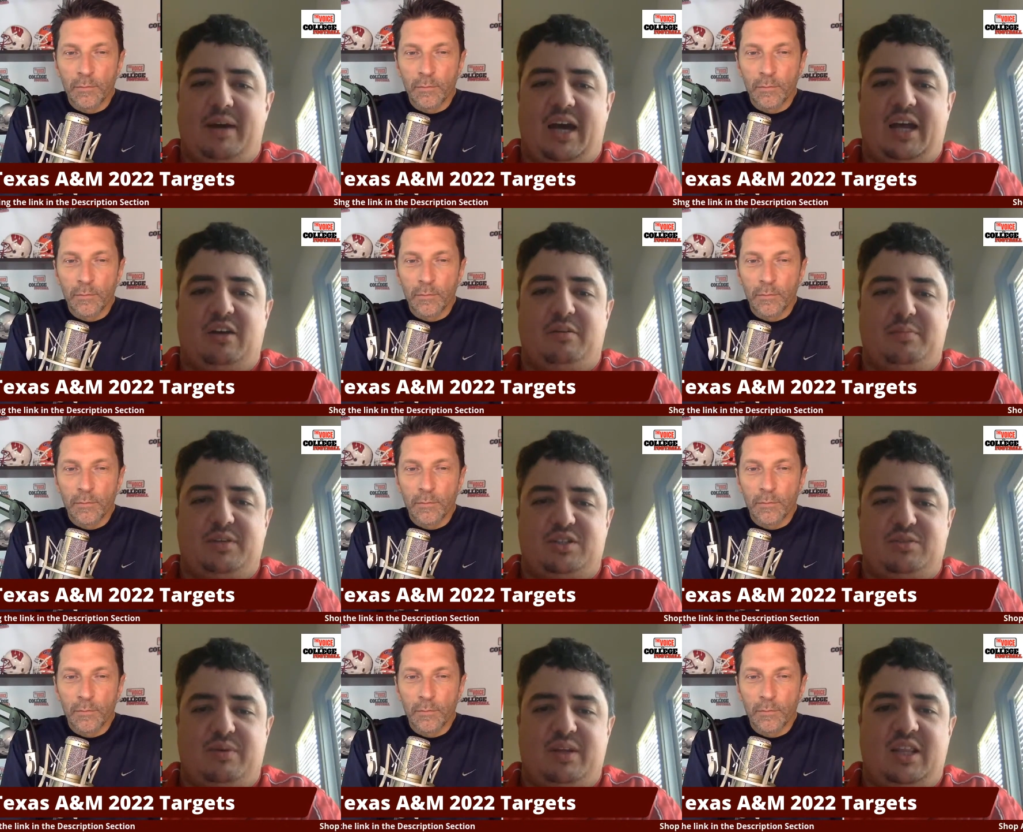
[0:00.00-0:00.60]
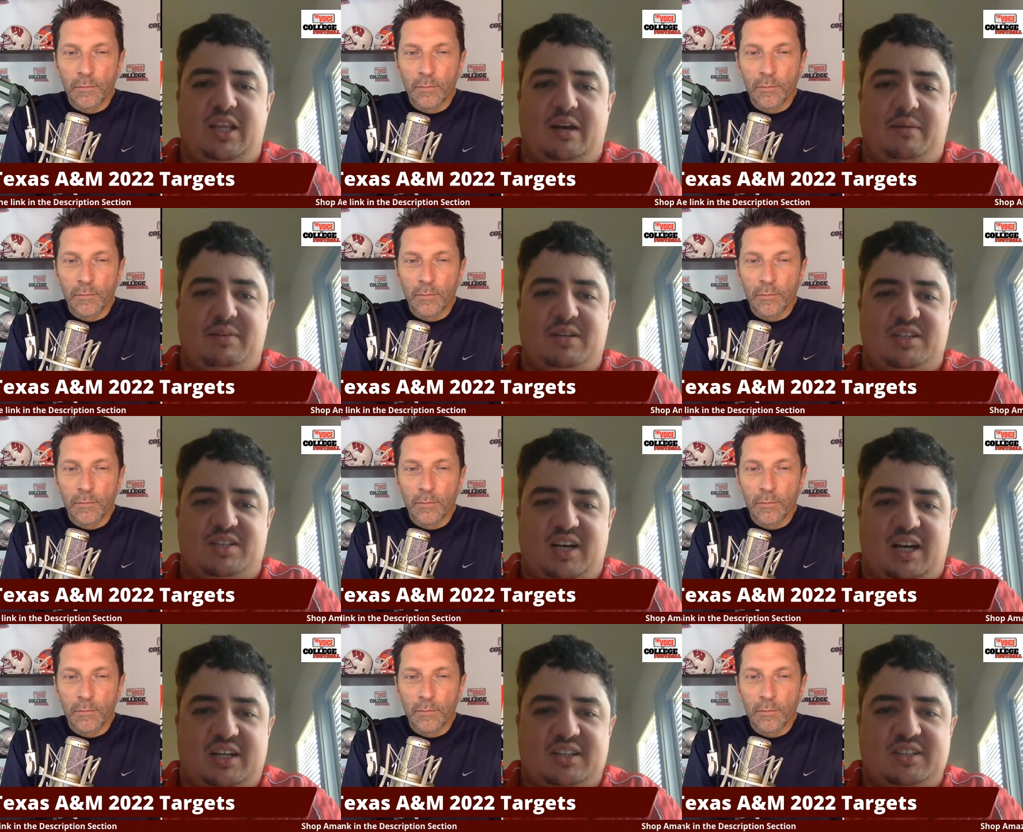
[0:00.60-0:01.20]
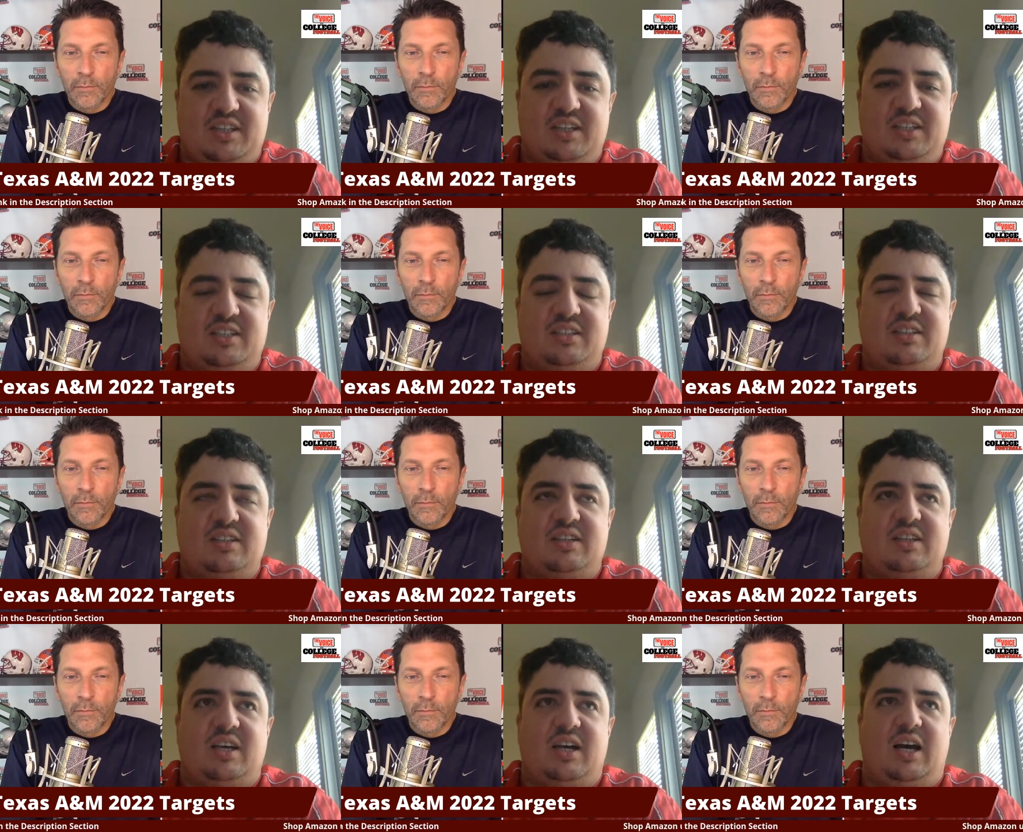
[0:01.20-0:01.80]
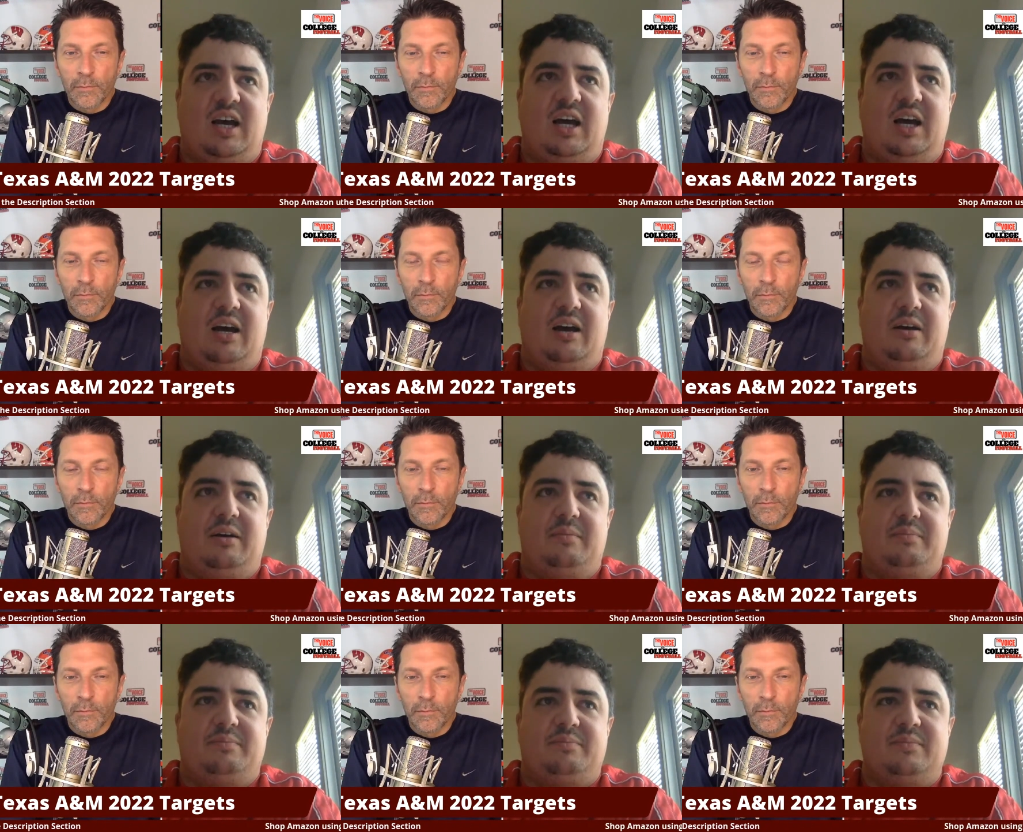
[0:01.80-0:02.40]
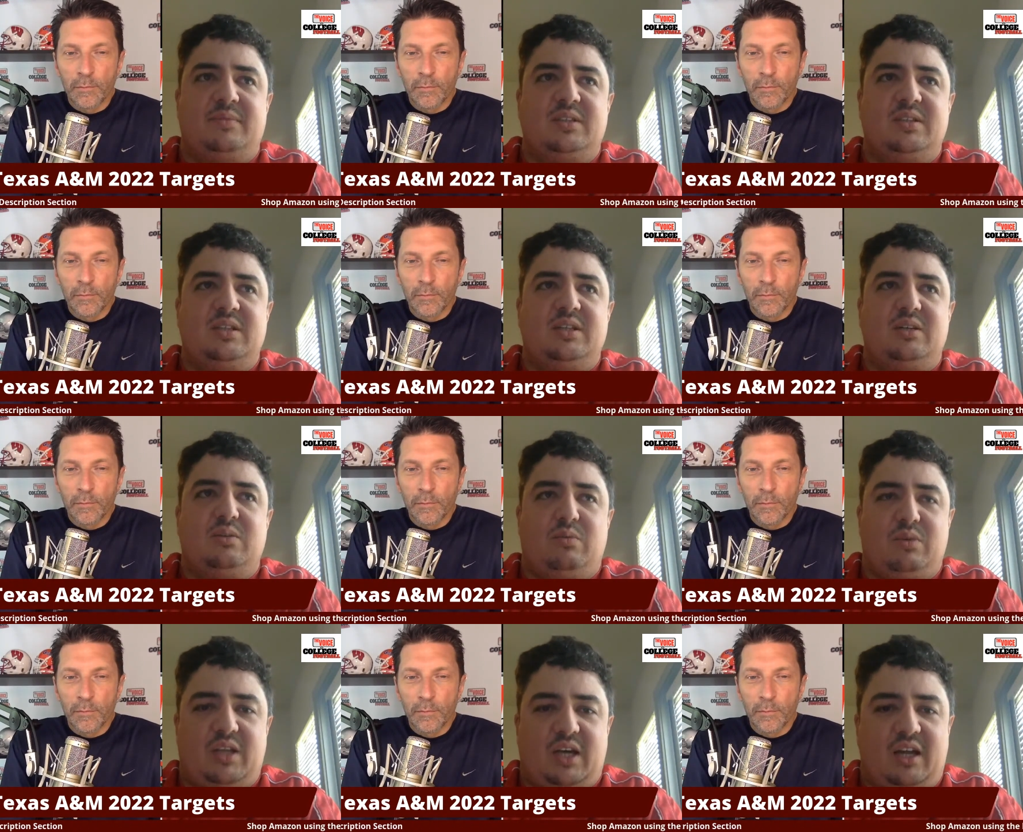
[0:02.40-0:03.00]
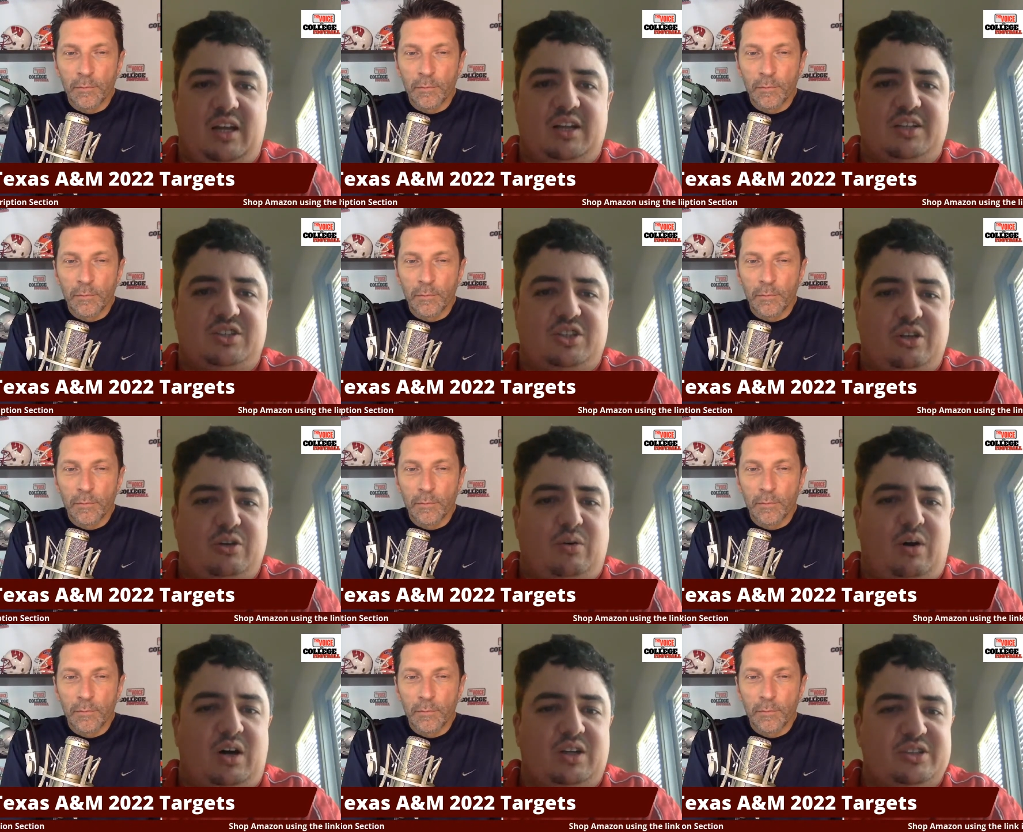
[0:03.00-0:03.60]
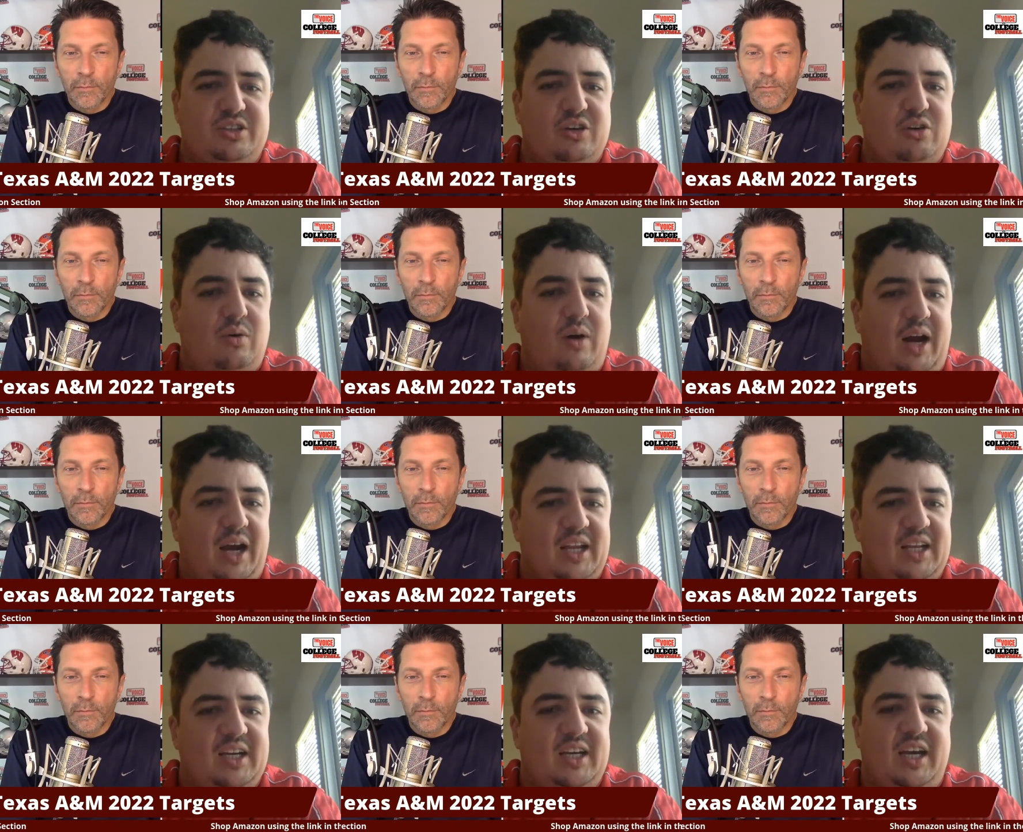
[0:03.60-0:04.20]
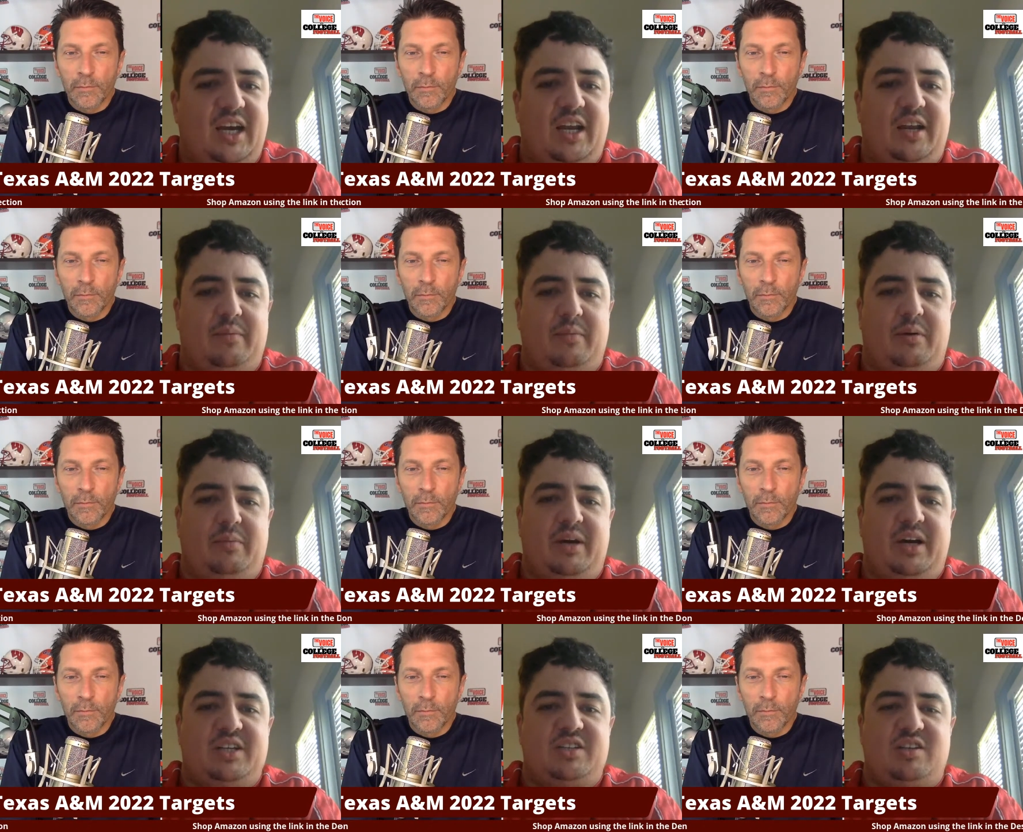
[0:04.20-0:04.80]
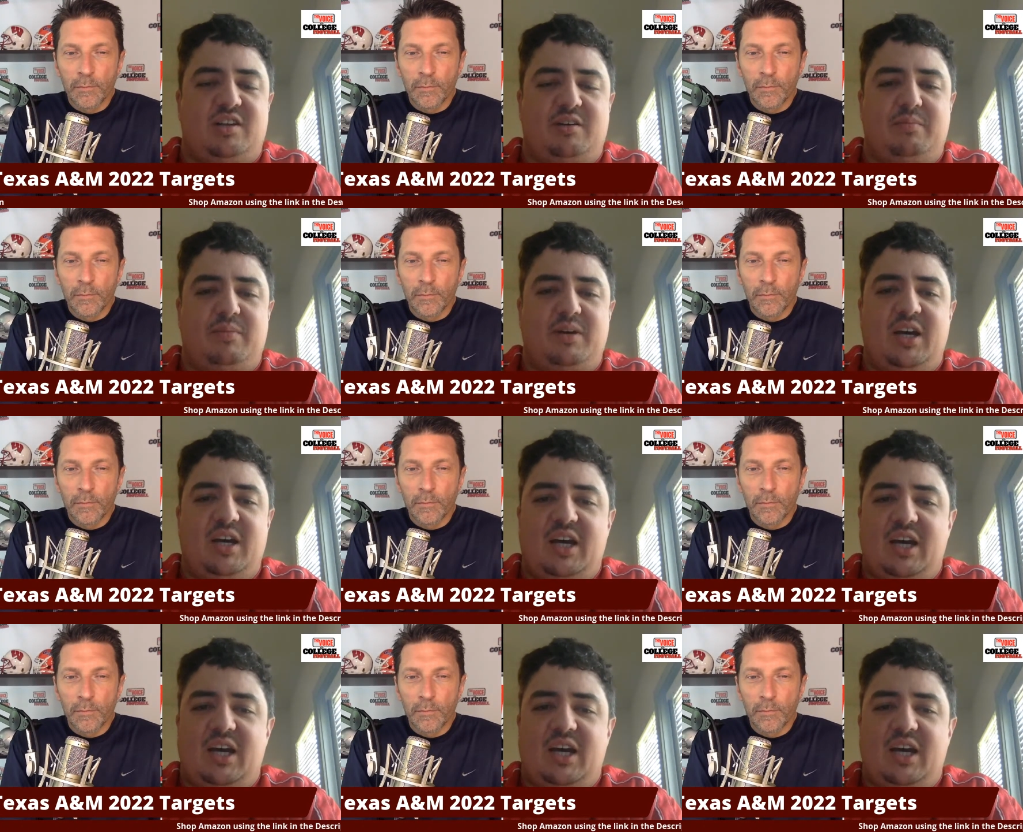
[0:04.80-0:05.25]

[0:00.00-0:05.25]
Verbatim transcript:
Speaker 1: a battle between them and Texas, with LSU also quietly gaining momentum.